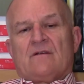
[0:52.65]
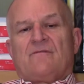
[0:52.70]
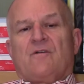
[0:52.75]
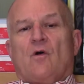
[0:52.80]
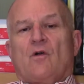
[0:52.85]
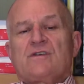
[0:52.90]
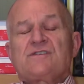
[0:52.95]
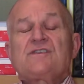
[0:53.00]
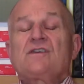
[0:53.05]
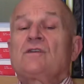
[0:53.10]

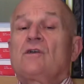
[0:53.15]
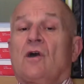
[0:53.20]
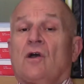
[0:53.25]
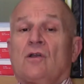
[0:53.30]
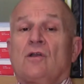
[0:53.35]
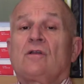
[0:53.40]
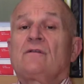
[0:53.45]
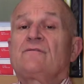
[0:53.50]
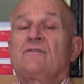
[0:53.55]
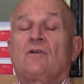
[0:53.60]
Focusing on
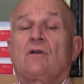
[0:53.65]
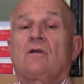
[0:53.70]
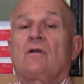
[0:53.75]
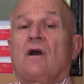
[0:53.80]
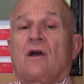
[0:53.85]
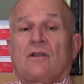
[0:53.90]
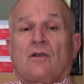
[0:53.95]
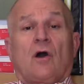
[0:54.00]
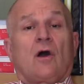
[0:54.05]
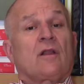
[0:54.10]
all of your,
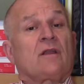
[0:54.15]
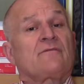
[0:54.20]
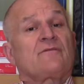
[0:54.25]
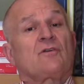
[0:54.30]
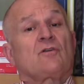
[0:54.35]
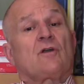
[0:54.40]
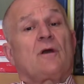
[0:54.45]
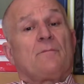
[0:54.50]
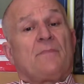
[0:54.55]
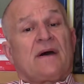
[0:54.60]
on all of
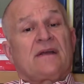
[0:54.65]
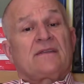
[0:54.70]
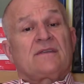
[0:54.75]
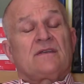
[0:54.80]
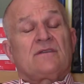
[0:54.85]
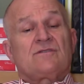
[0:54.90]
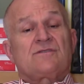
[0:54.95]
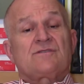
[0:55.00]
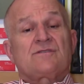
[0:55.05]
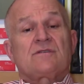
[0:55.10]
your
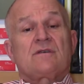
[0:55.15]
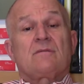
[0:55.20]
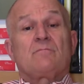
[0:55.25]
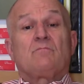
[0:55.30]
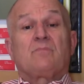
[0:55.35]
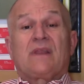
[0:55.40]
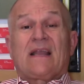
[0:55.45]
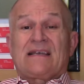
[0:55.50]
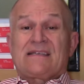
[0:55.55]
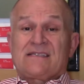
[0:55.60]
abundance,
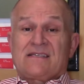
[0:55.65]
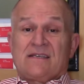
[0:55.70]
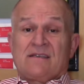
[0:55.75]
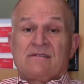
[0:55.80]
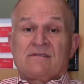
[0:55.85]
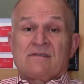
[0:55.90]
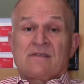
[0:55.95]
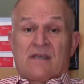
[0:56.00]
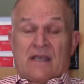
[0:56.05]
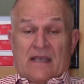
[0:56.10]

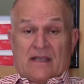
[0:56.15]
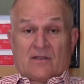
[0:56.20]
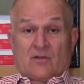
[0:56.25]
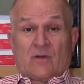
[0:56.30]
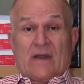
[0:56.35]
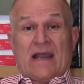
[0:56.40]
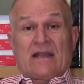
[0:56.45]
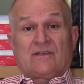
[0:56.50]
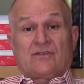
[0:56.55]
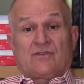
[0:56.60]
blessings, and
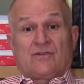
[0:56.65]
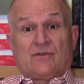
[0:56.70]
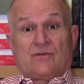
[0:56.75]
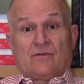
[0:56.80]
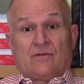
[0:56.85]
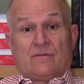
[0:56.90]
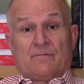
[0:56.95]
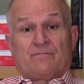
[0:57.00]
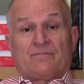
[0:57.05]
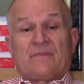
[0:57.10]

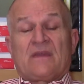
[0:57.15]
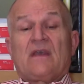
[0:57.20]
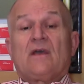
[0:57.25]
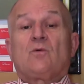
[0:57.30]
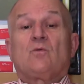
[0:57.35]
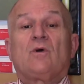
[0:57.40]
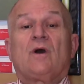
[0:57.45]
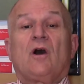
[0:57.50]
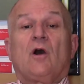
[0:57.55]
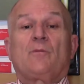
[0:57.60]
gratitude
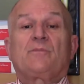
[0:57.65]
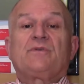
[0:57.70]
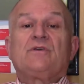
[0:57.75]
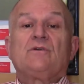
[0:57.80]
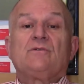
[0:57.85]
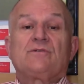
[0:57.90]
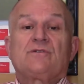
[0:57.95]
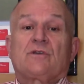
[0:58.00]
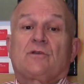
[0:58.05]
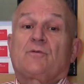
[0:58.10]
will help
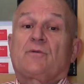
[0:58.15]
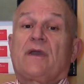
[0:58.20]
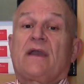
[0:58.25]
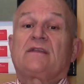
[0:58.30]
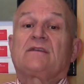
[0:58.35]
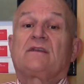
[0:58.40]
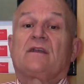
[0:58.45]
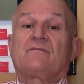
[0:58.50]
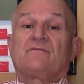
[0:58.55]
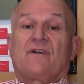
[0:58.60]
you to
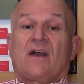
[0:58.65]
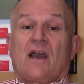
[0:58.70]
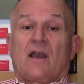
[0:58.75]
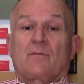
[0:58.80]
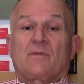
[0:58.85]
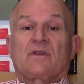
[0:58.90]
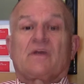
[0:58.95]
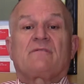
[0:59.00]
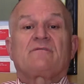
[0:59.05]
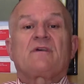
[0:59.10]
create an
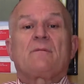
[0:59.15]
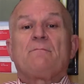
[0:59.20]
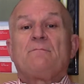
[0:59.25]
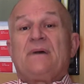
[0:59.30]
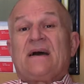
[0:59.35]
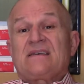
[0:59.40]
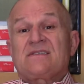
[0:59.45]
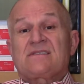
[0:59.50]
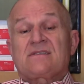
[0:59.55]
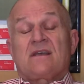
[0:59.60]
environment of the
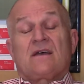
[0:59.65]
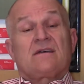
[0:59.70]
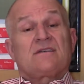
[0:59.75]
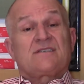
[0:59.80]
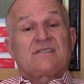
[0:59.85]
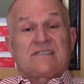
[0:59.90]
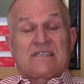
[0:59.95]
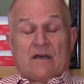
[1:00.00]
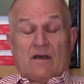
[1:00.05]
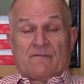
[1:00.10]
best
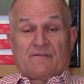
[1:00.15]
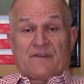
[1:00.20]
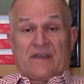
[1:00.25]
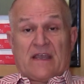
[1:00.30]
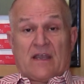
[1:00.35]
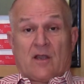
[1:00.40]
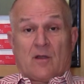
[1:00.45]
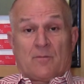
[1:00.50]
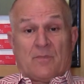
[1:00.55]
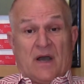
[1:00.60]

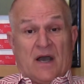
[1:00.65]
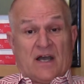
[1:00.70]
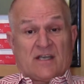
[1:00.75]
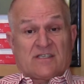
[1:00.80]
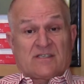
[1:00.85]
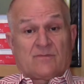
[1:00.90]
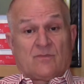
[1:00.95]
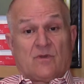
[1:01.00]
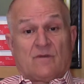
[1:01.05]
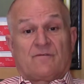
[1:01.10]
self-care
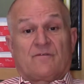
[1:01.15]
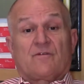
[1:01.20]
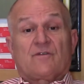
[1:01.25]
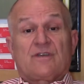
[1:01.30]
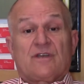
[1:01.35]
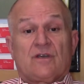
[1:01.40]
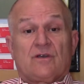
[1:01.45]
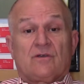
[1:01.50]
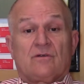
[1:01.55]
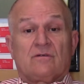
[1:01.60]
possible for
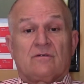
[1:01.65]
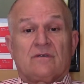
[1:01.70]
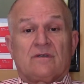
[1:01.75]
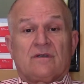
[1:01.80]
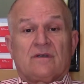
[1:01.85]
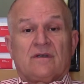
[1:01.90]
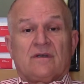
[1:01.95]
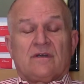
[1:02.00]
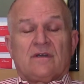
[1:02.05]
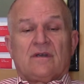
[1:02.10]
you,
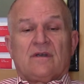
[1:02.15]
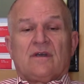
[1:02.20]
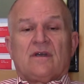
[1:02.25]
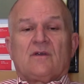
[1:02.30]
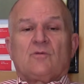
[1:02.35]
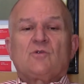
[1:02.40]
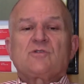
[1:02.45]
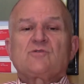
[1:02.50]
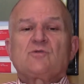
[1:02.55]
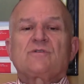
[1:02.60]

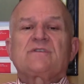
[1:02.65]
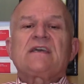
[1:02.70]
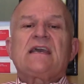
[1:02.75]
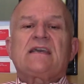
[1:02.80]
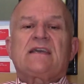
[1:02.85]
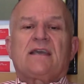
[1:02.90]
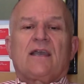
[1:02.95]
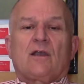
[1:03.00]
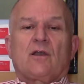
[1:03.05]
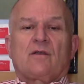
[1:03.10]
which will
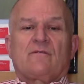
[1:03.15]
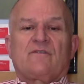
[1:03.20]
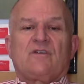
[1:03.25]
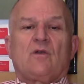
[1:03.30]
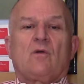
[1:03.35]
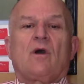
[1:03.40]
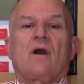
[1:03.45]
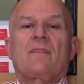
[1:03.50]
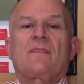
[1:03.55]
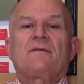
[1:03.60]
take care of
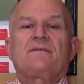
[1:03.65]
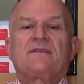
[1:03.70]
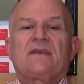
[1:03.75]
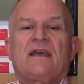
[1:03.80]
you on the